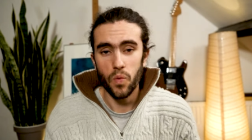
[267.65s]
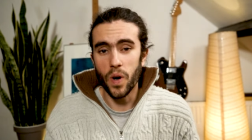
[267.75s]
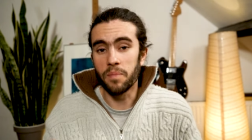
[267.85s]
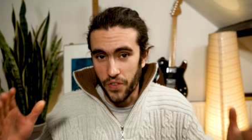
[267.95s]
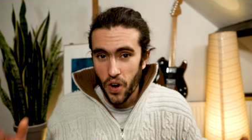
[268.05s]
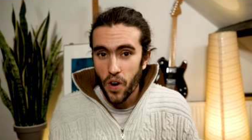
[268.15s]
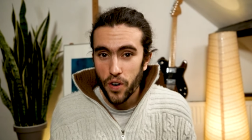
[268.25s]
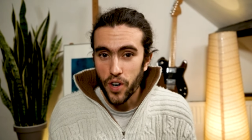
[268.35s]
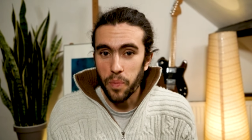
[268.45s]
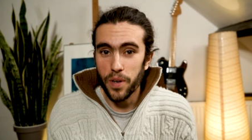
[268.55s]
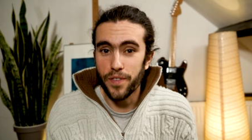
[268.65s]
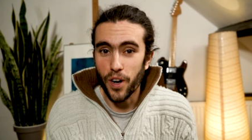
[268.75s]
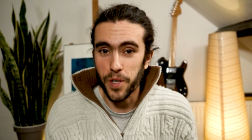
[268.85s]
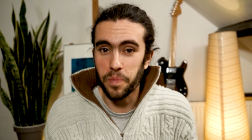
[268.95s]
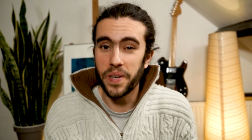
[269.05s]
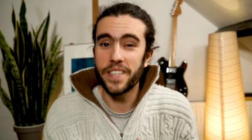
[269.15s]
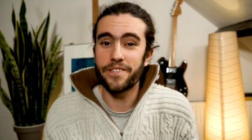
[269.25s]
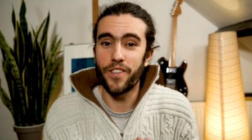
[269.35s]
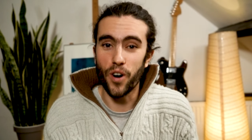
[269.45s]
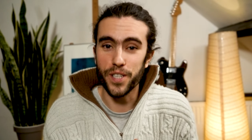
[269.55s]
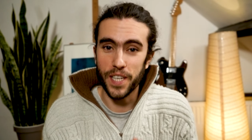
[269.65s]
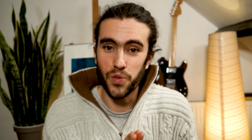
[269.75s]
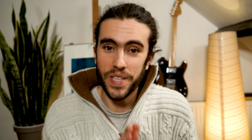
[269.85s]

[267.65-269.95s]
Well, there are a couple of other pitfalls that